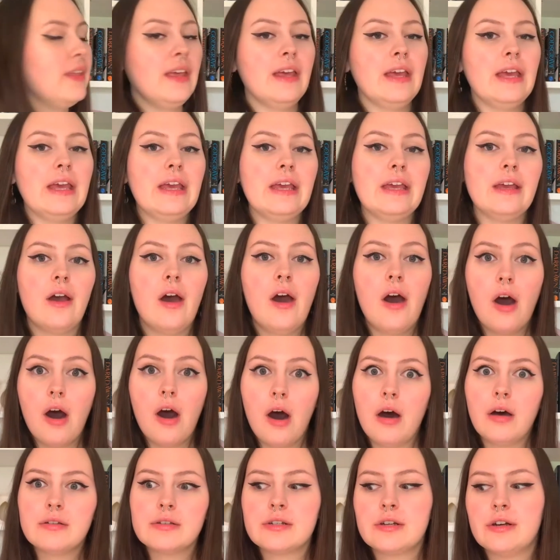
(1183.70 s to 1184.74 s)
the
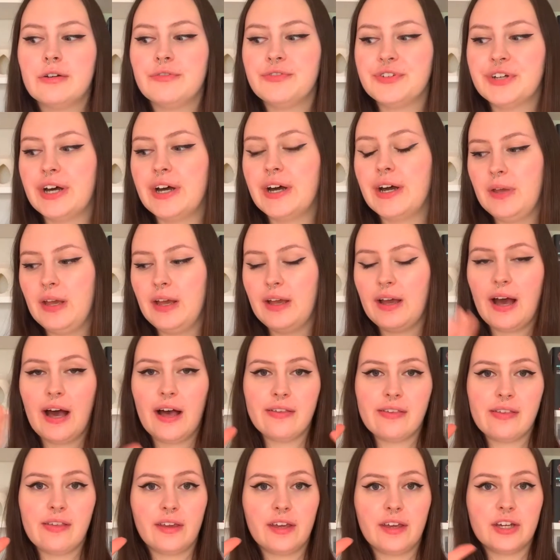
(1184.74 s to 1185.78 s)
hardcover it
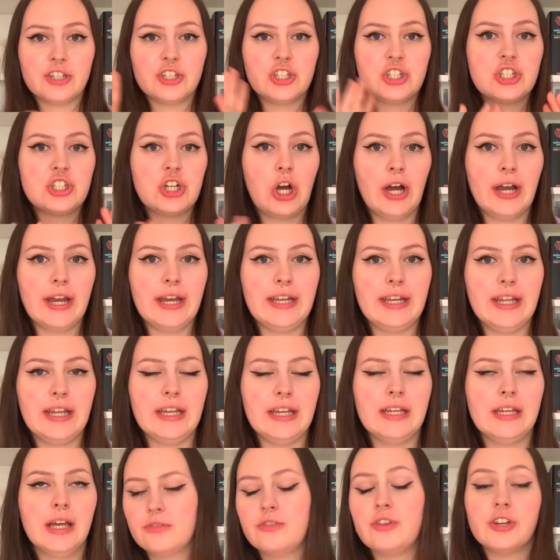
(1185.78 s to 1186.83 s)
has like a
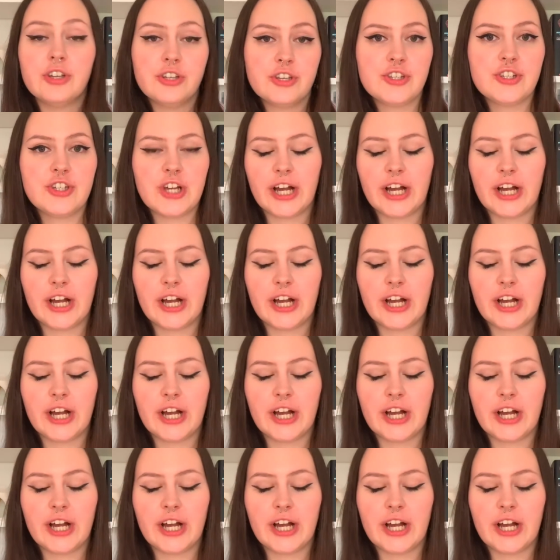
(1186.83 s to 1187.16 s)
shiny dust